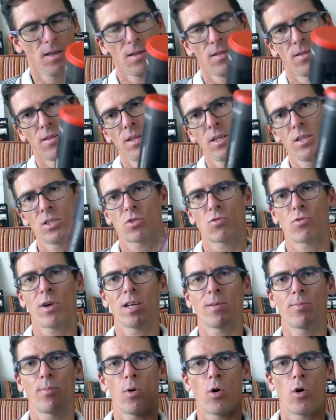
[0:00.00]
these
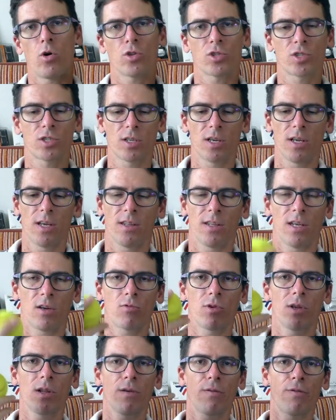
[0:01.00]
red balls, they
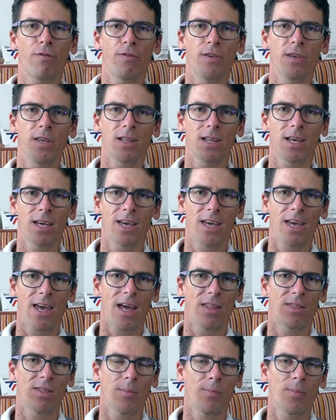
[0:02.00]
really feel
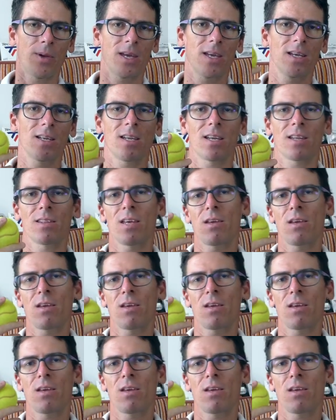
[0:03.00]
at the beginning,